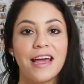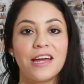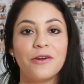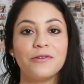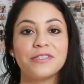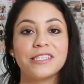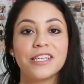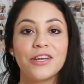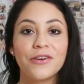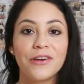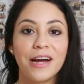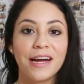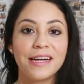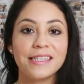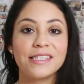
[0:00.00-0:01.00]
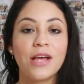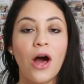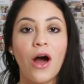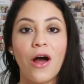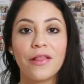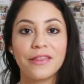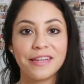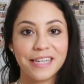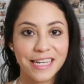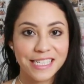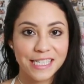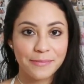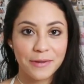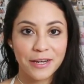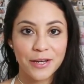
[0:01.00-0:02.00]
And I'll see you guys on the
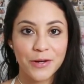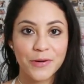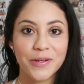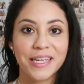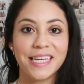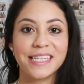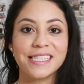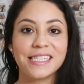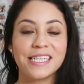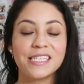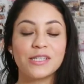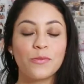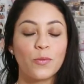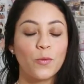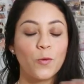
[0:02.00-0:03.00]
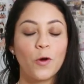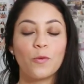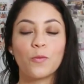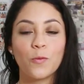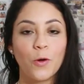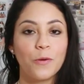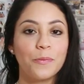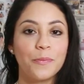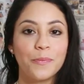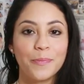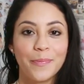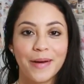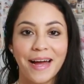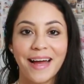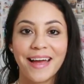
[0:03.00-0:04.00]
next video. Kisses. Mwah, mwah.
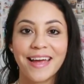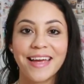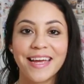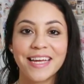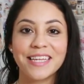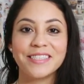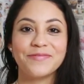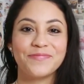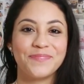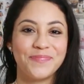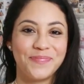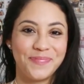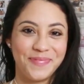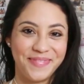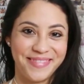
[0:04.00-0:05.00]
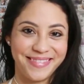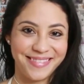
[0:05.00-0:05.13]
Bye.